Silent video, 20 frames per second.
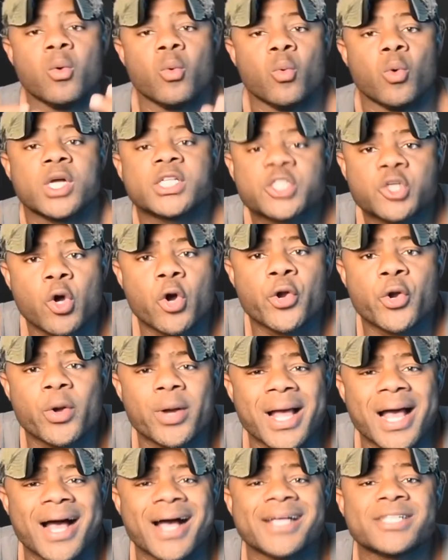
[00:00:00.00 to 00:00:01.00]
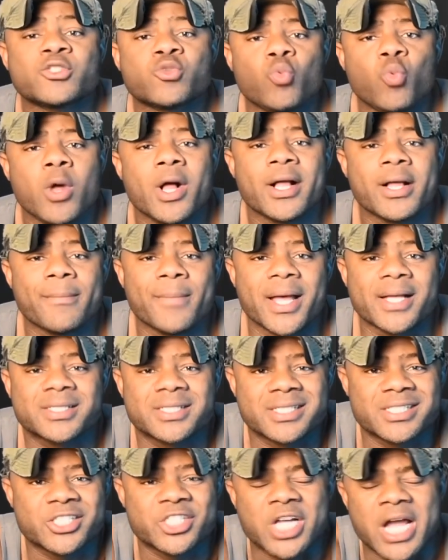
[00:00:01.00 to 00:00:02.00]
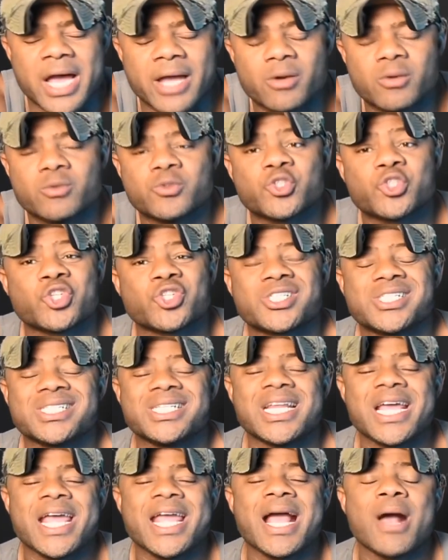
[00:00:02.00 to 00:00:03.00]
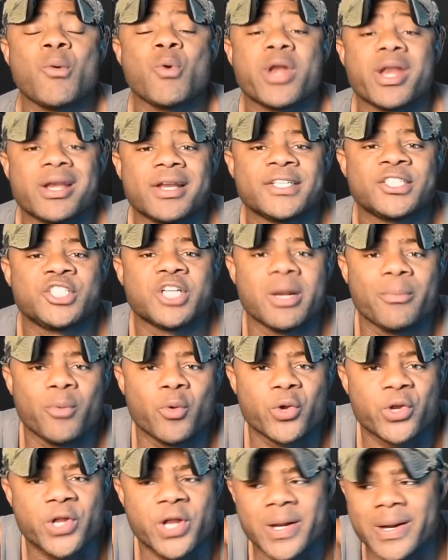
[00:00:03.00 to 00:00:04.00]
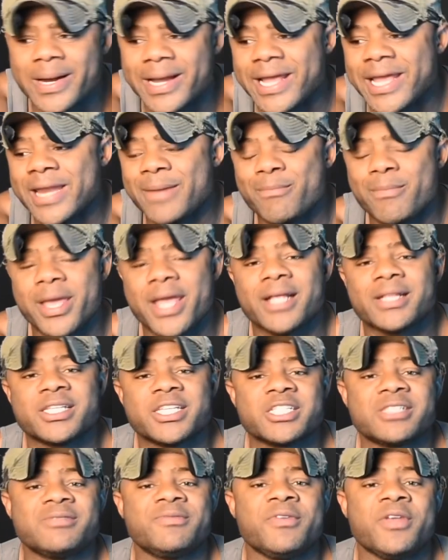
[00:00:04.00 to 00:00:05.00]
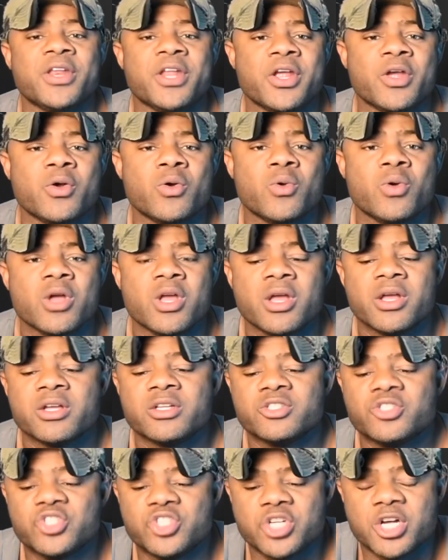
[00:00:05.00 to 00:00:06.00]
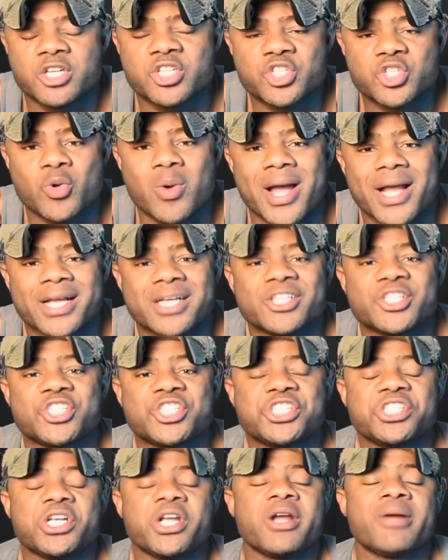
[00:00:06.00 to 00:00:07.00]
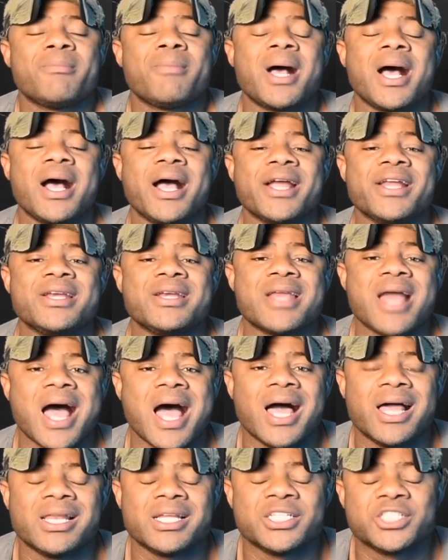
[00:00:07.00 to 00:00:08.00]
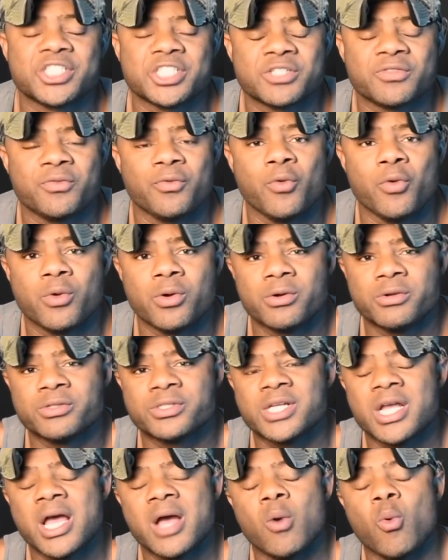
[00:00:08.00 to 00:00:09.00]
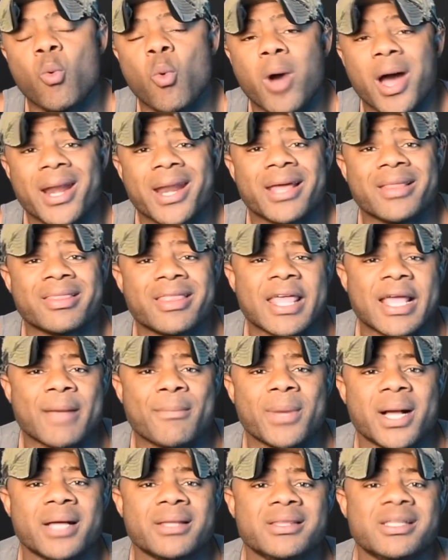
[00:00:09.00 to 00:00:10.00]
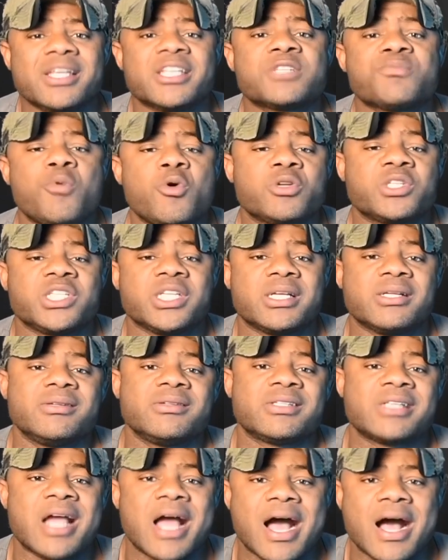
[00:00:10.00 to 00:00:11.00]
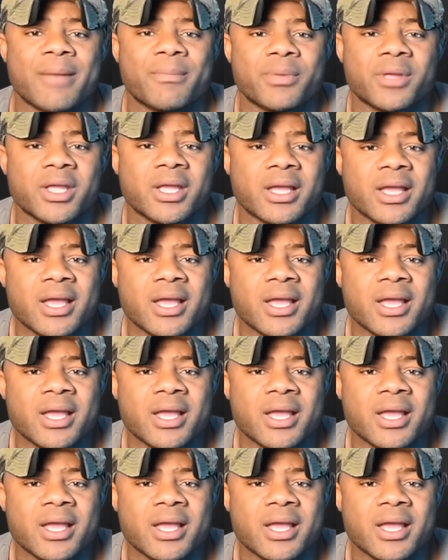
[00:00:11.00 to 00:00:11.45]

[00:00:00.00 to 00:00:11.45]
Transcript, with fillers: What's going on guys? Welcome back to the channel. So today I wanted to jump on here and make this video just so I can share my knowledge as far as what I think about this particular topic.